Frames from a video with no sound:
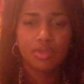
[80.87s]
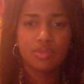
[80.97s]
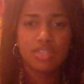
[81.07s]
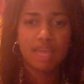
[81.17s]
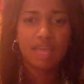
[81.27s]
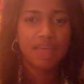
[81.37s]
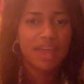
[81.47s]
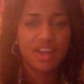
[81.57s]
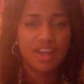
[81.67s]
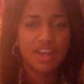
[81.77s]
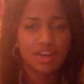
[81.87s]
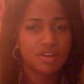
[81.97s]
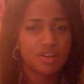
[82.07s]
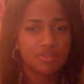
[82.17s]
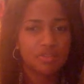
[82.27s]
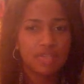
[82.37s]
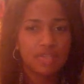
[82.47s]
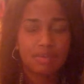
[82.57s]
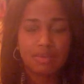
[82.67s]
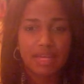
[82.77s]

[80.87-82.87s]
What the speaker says: whose name I'd heard a few times, but